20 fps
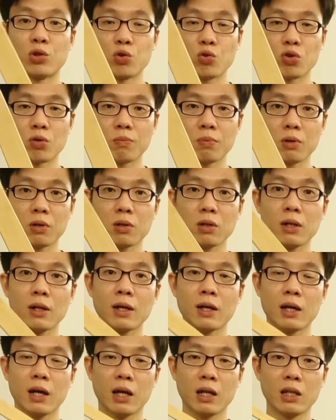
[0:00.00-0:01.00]

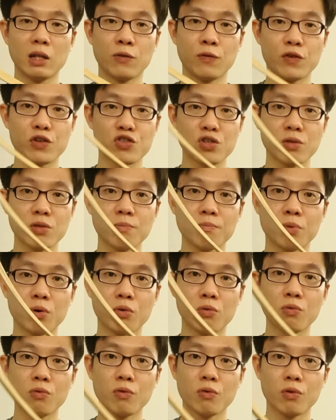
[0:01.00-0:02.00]
durable and efficient
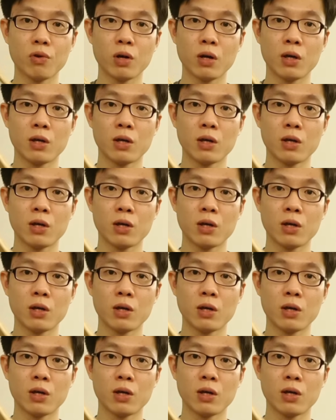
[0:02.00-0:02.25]
bow